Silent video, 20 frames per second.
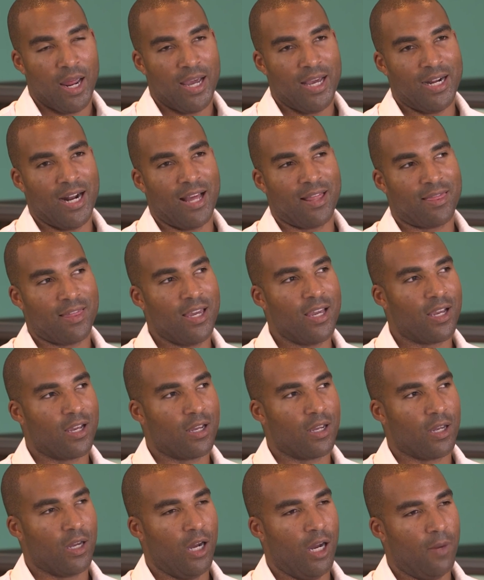And I
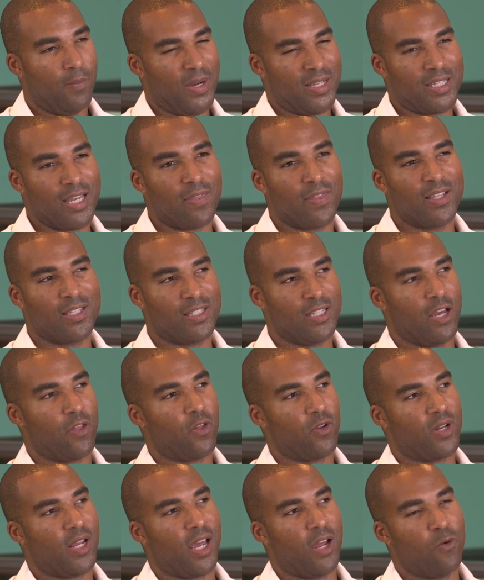think um, I said this the
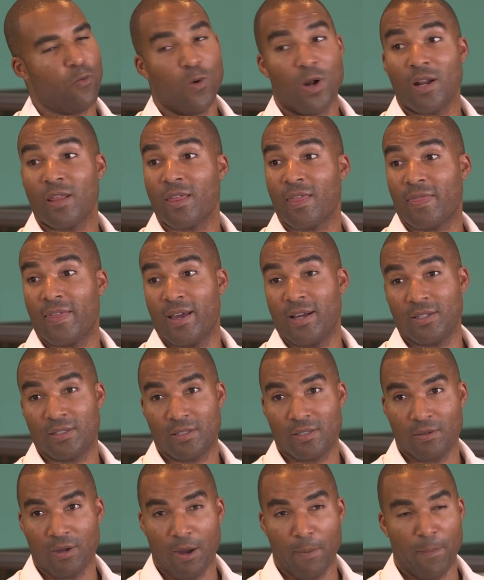other day. One of the
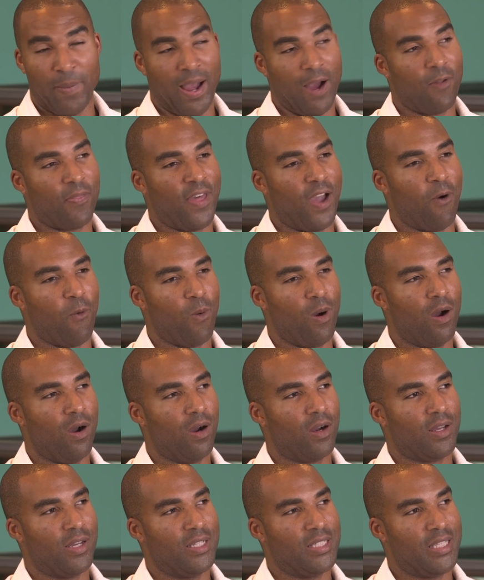things about that
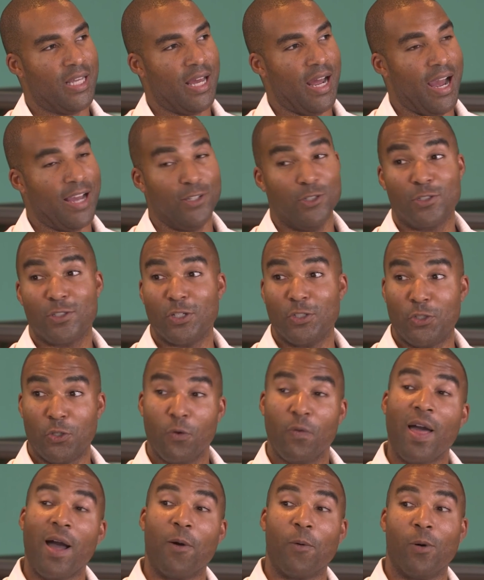walk is that I used to
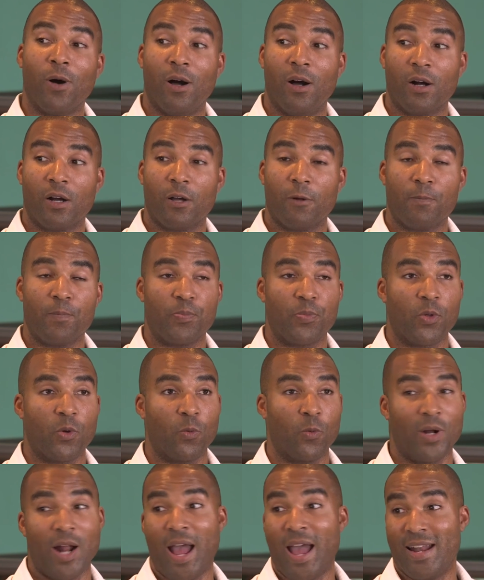do that walk
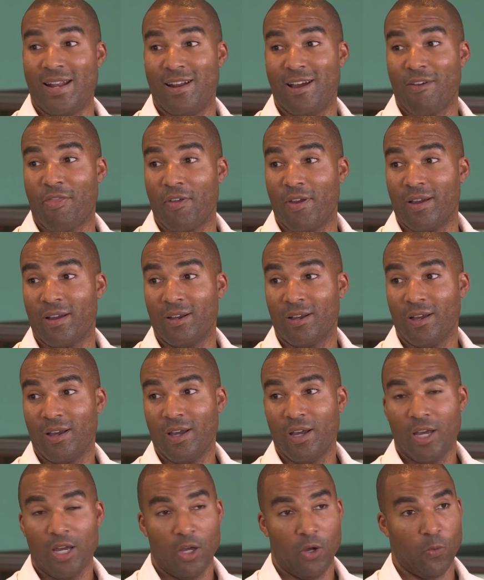when I had nothing
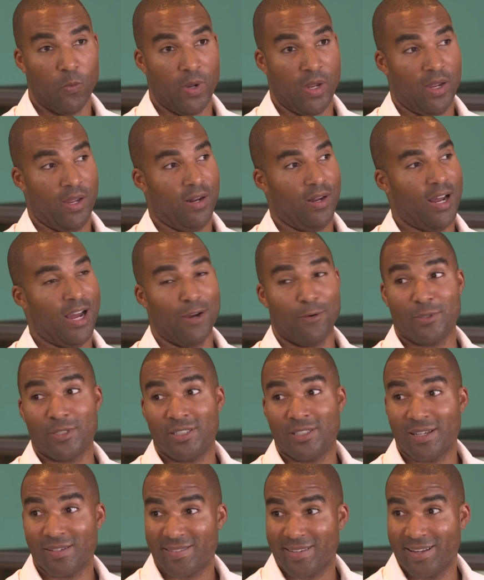when I was
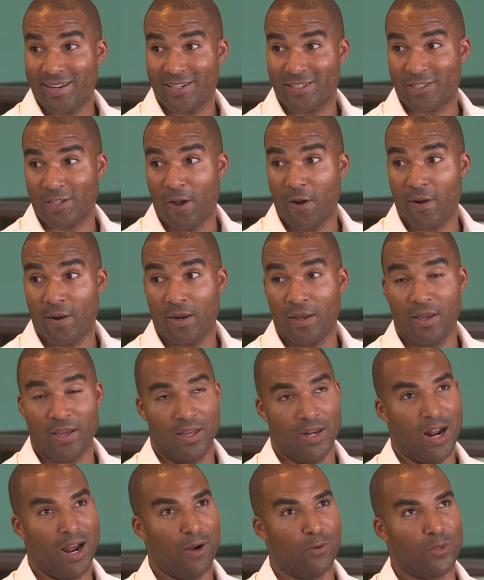just getting started
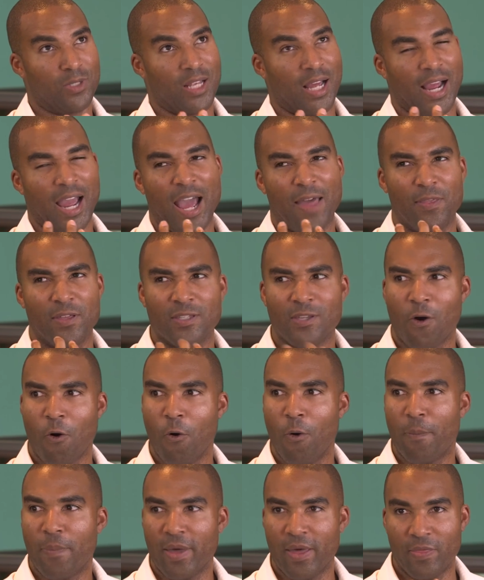and I was like had this
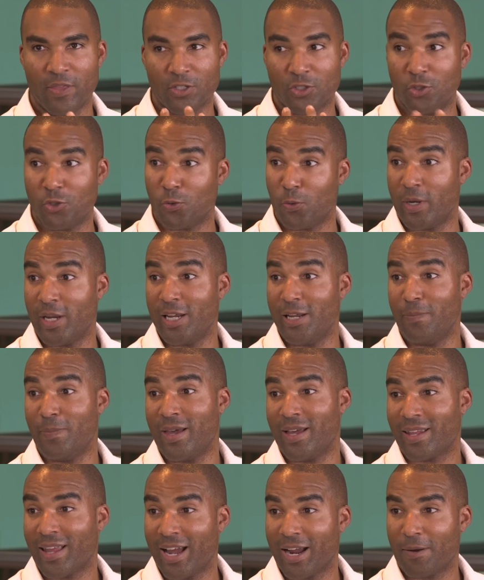hope and this dream
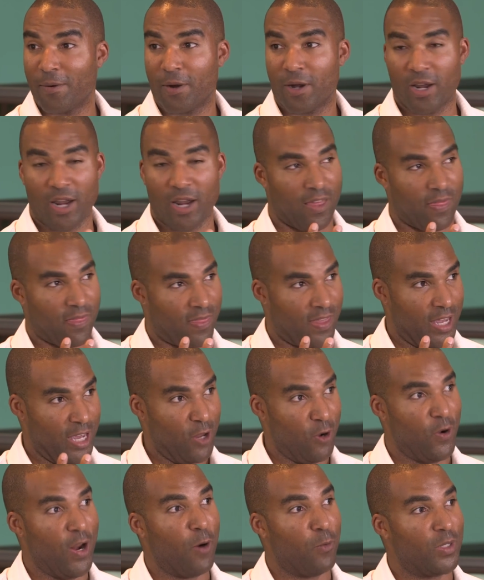that like the
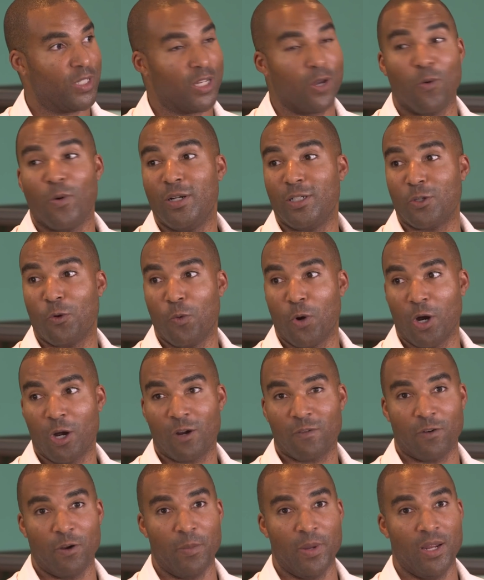internet was going to
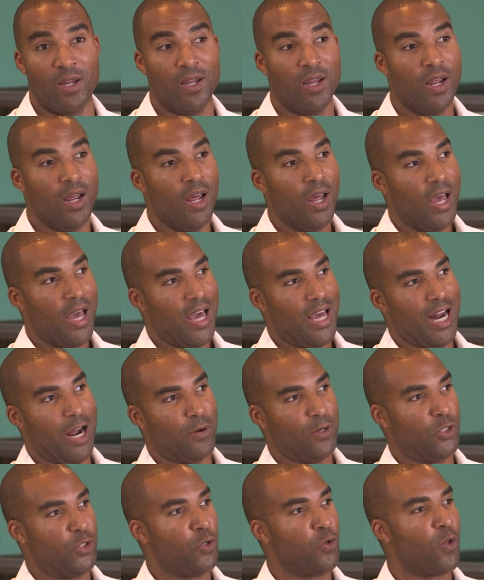work for me. And
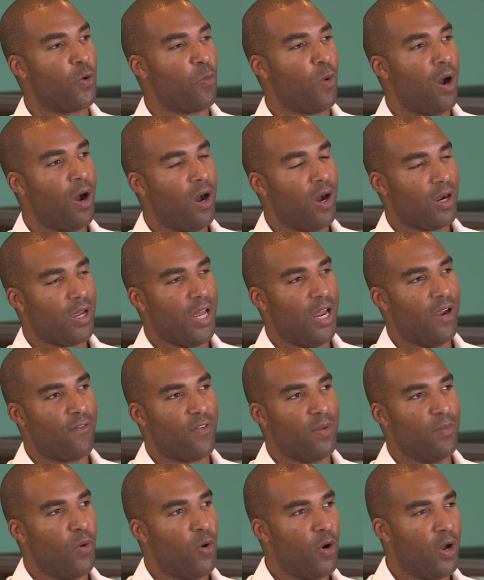I would do the walk
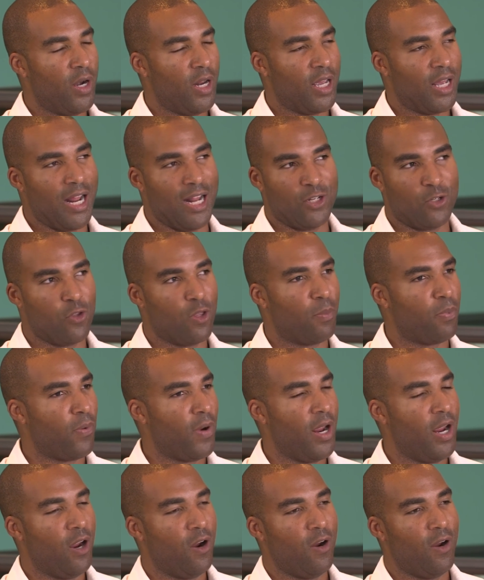every morning, I'd do the
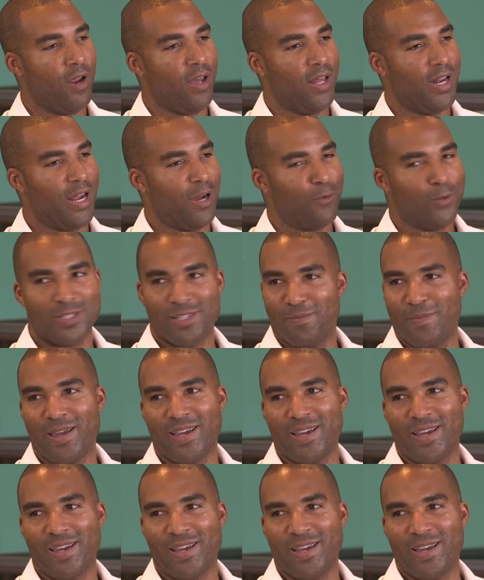prayer, and I wasn't